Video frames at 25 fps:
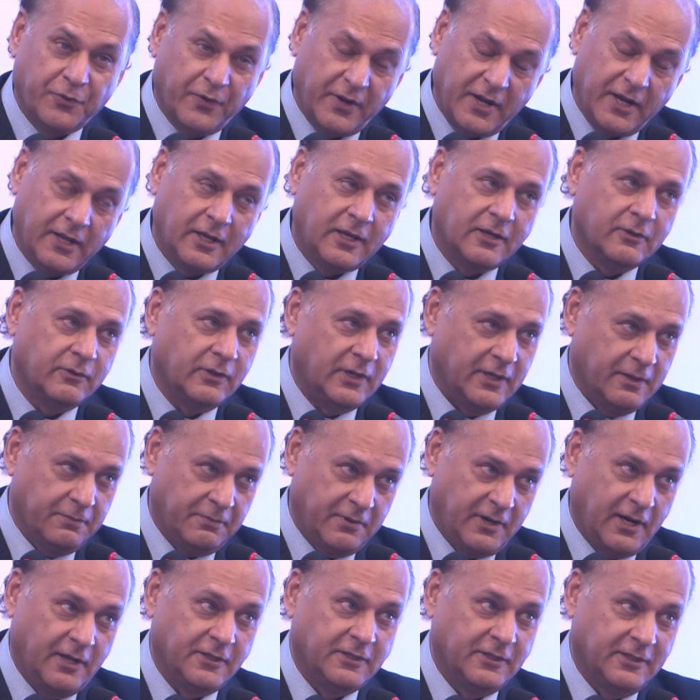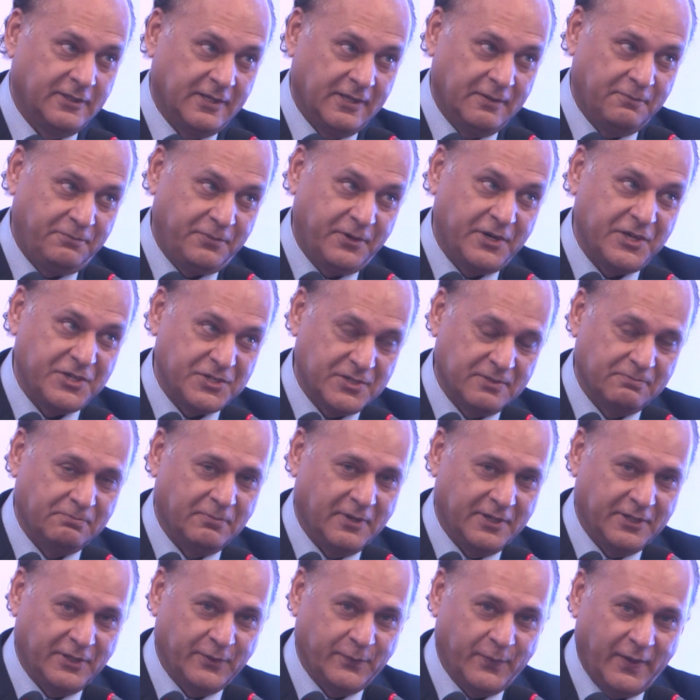ridicule him rather than praise him,
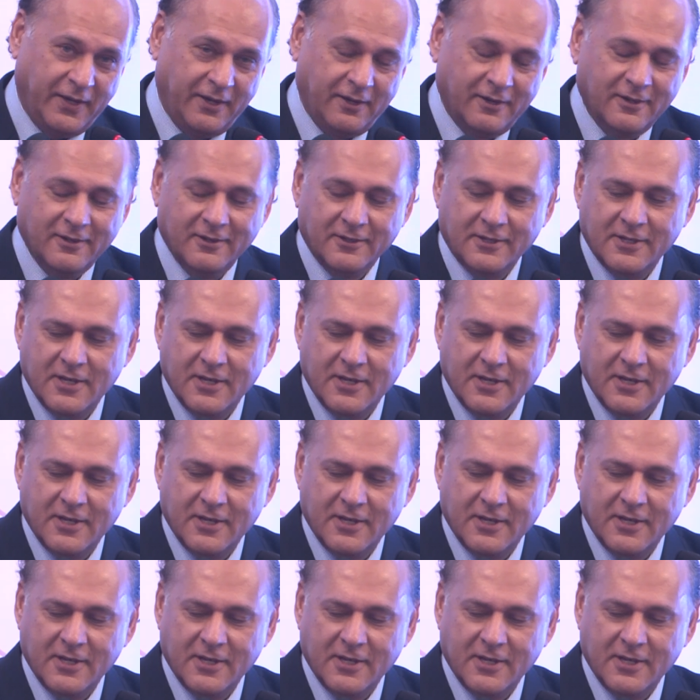by the way.